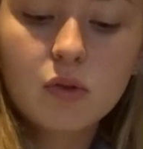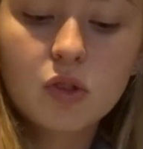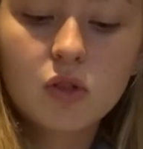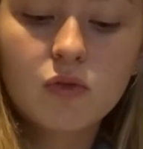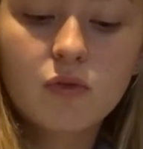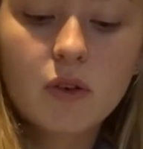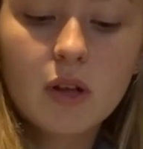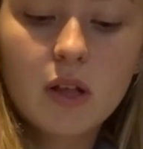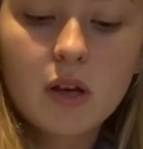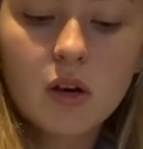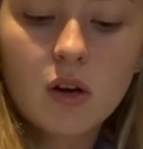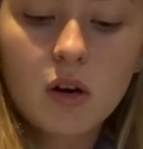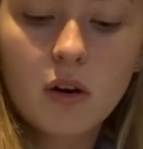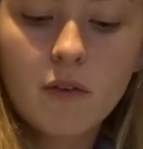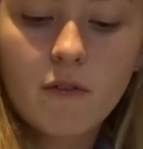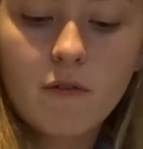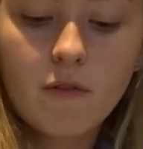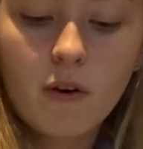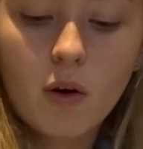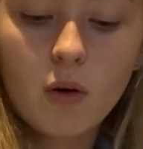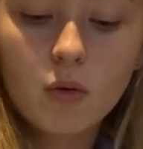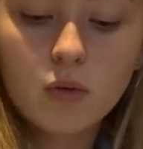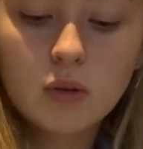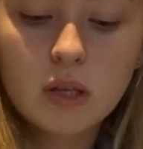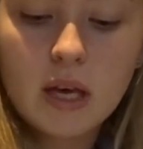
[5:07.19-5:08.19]
We're just really gonna
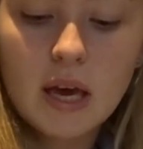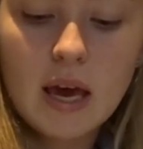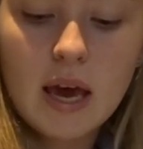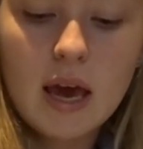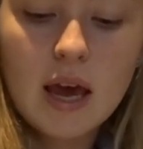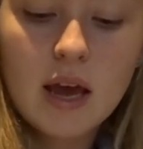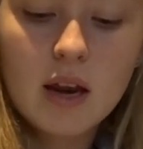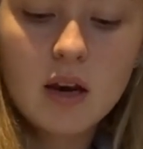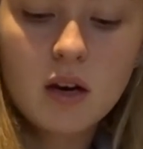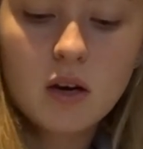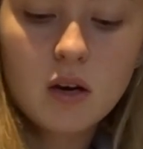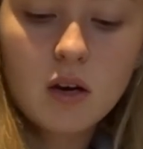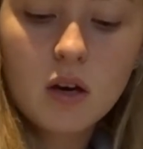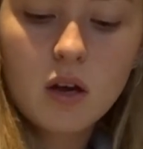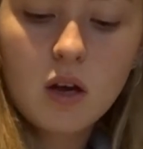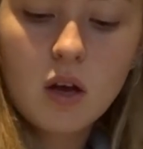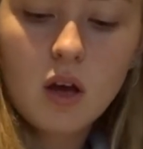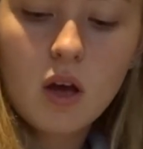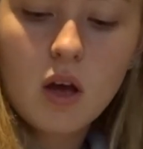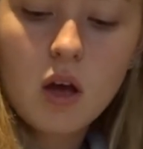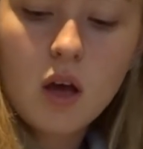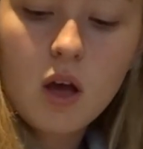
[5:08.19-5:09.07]
fold it in.